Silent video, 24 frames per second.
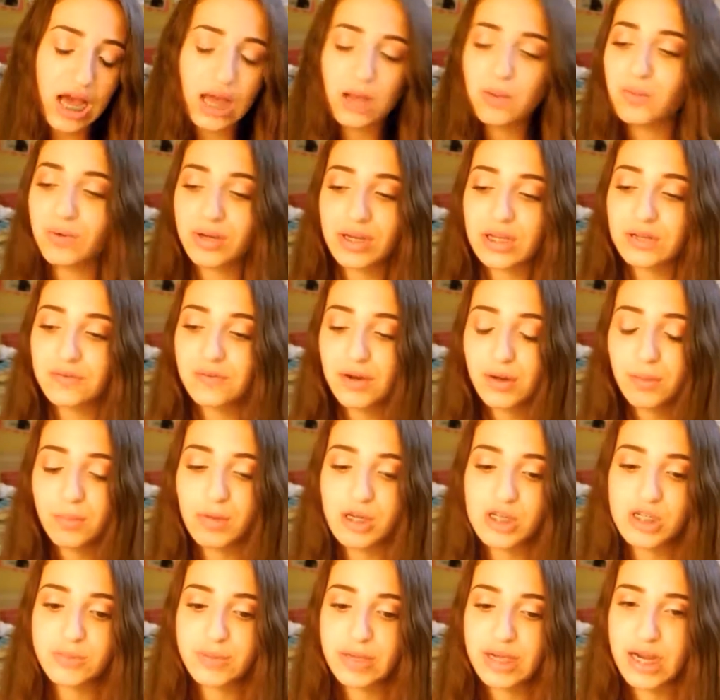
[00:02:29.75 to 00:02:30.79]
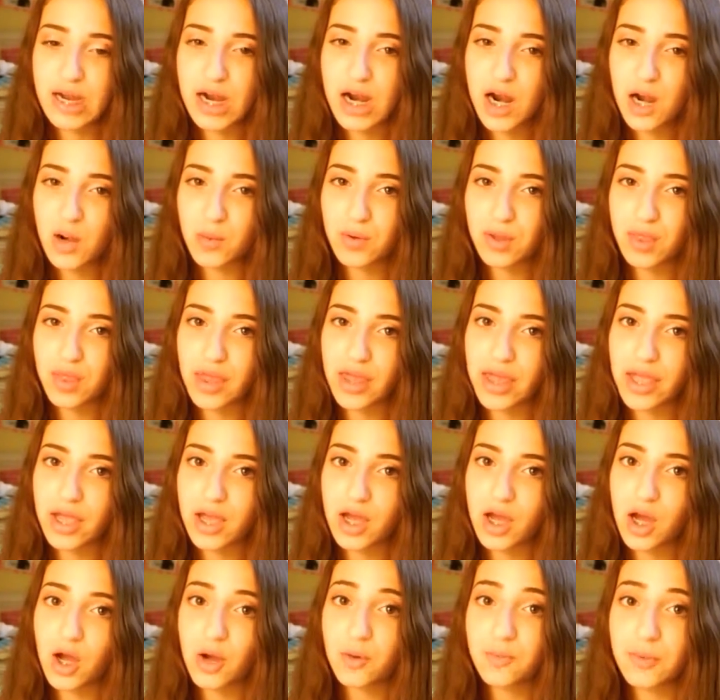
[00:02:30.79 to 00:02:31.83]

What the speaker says: I would never brush my hair out with like